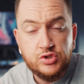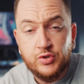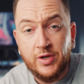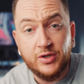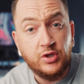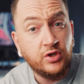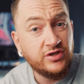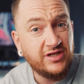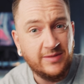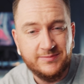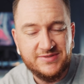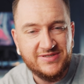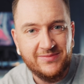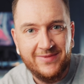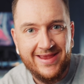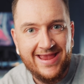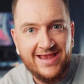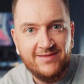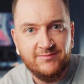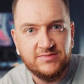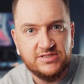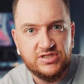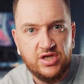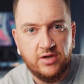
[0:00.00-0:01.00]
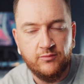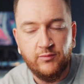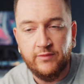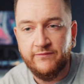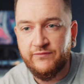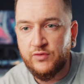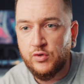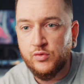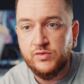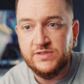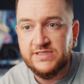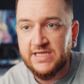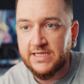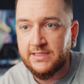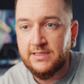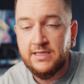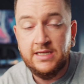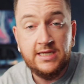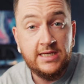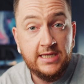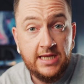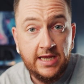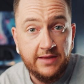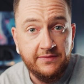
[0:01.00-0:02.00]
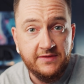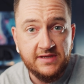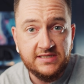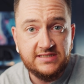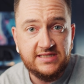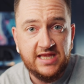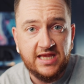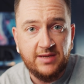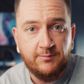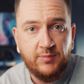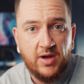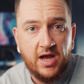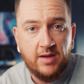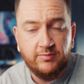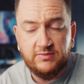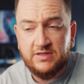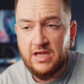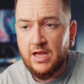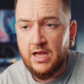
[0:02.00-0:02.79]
So I looked up some Amazon reviews and this thing popped